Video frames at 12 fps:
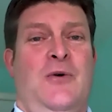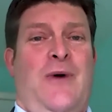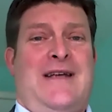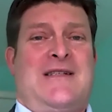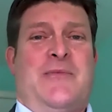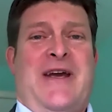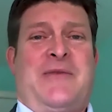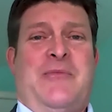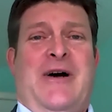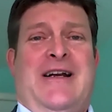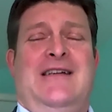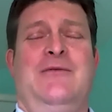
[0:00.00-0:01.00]
ways to make
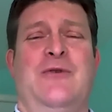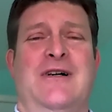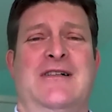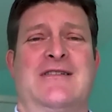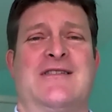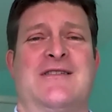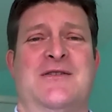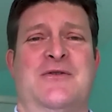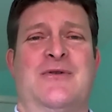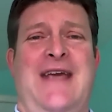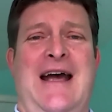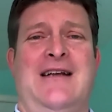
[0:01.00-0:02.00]
money was
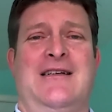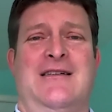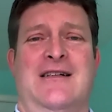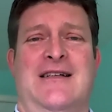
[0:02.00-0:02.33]
to caddy.